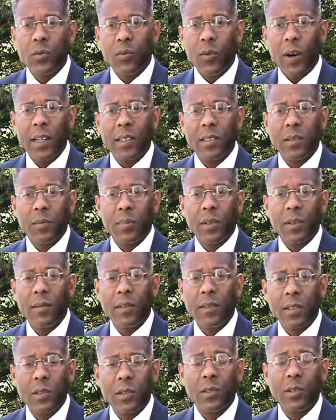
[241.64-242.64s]
rights and
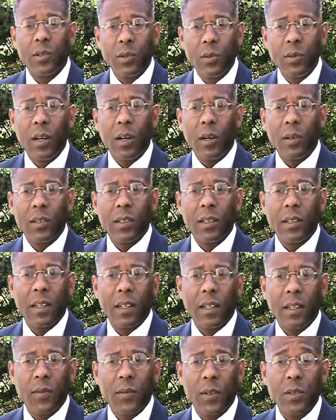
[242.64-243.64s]
privileges do go to the
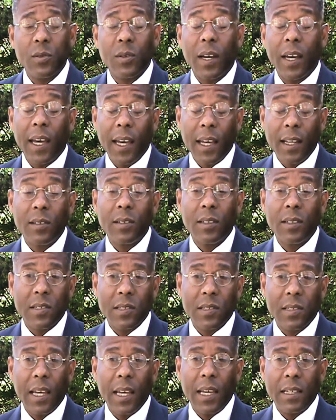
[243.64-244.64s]
individual and to the
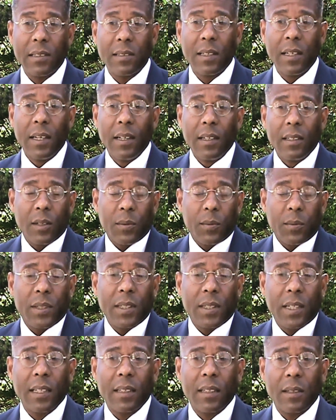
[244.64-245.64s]
states to
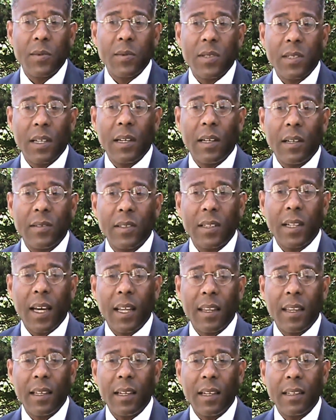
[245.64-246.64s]
protect themselves. And I
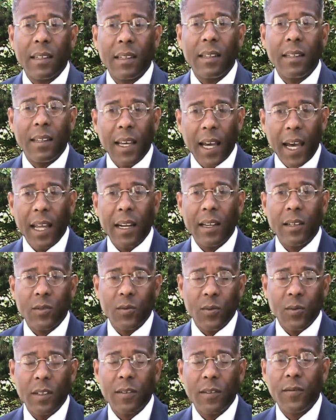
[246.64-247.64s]
think that that is
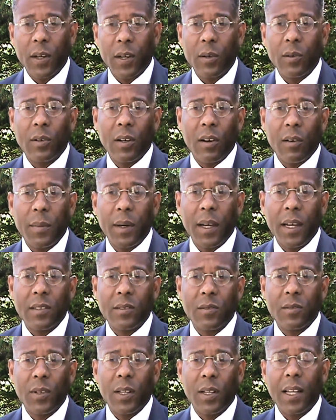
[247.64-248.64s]
what the federal government has
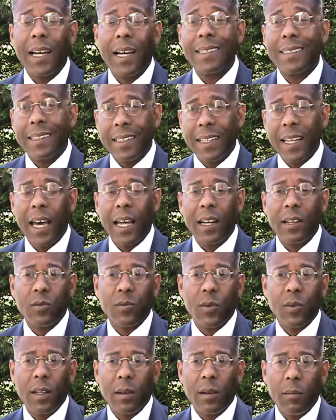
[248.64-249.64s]
to realize, and that is
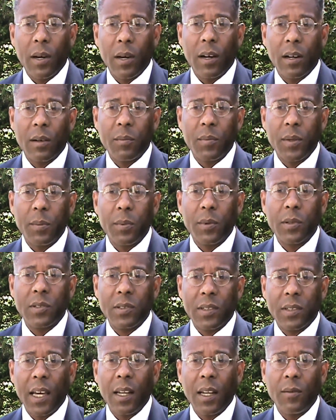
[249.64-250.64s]
why the American people
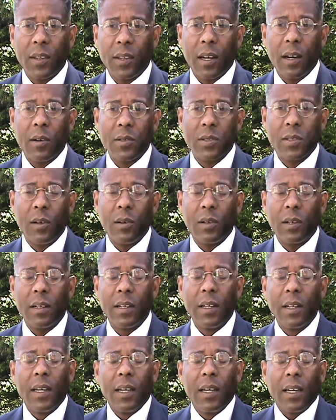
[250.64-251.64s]
stand with Arizona
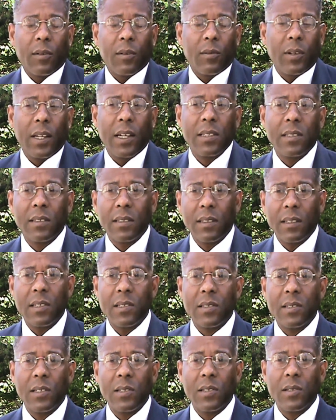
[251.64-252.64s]
in relation to
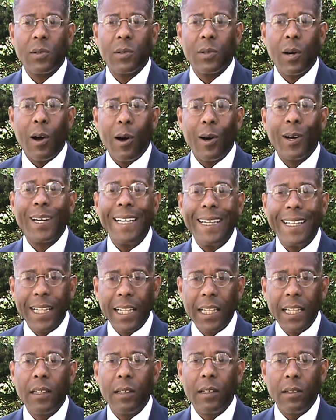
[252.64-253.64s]
this issue called
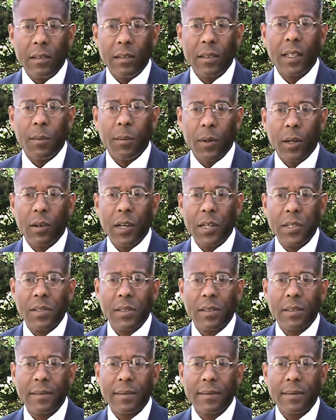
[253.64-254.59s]
illegal immigration.